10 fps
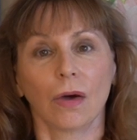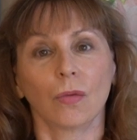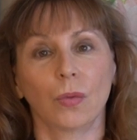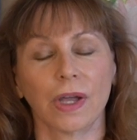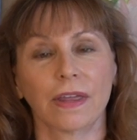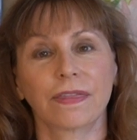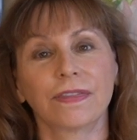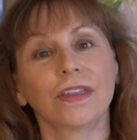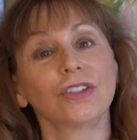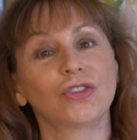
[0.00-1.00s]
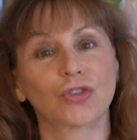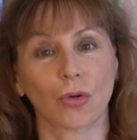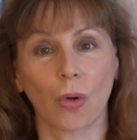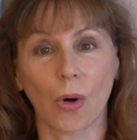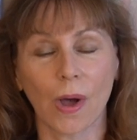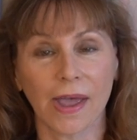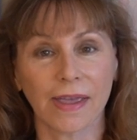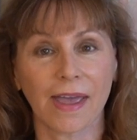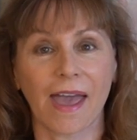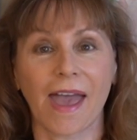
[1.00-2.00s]
with the
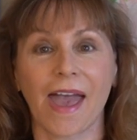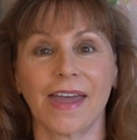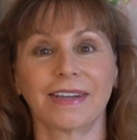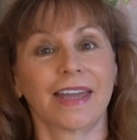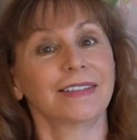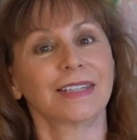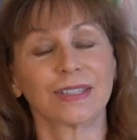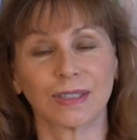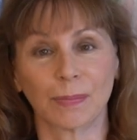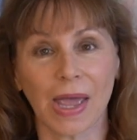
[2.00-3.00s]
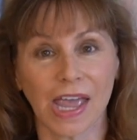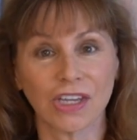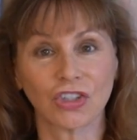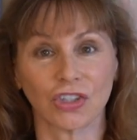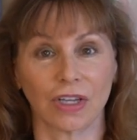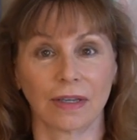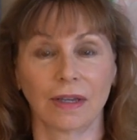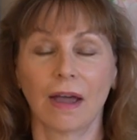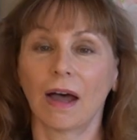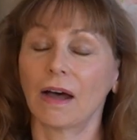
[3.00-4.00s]
joy and
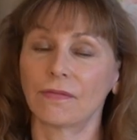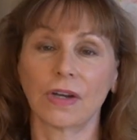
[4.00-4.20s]
anticipation of